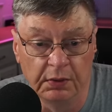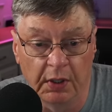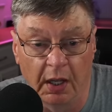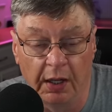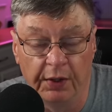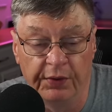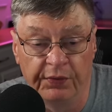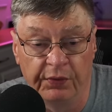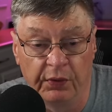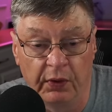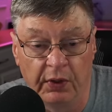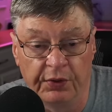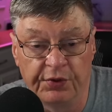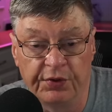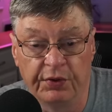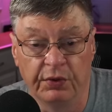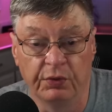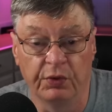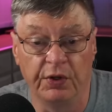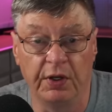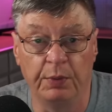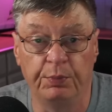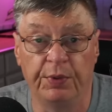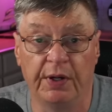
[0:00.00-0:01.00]

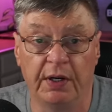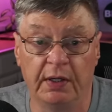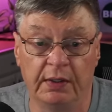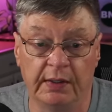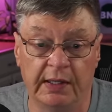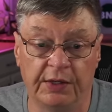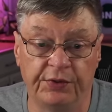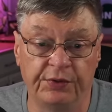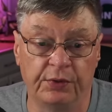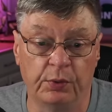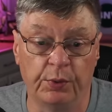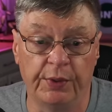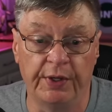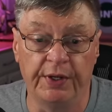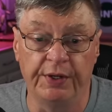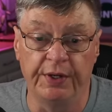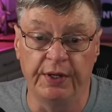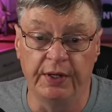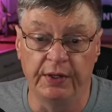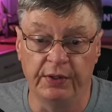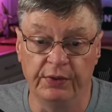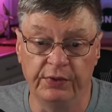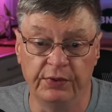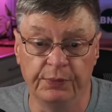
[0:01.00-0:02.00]
Unfortunately, but that's the way it
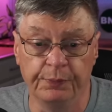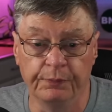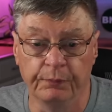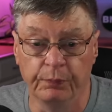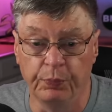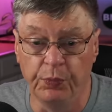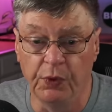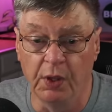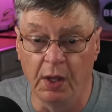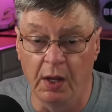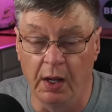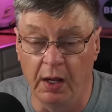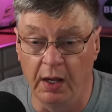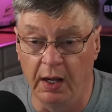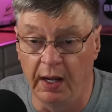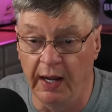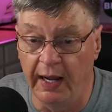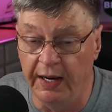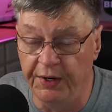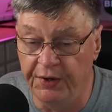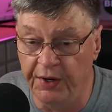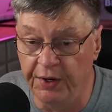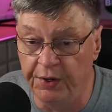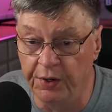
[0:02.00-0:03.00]
is.
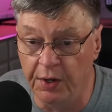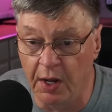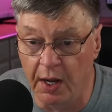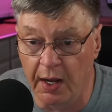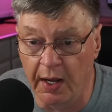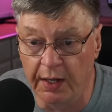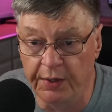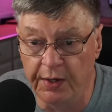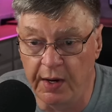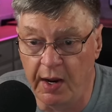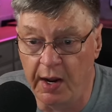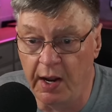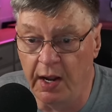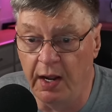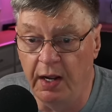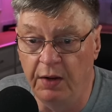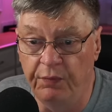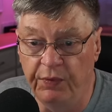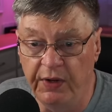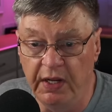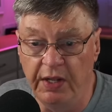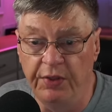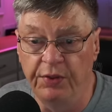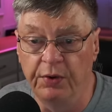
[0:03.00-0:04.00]
I did not
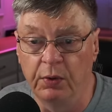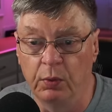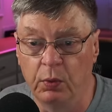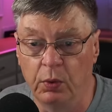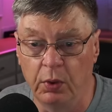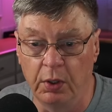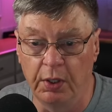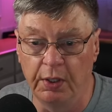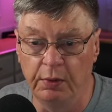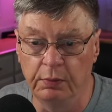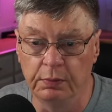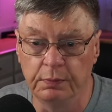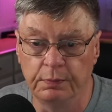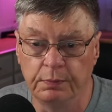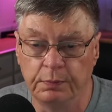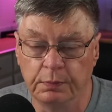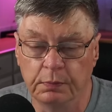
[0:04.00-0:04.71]
have either one.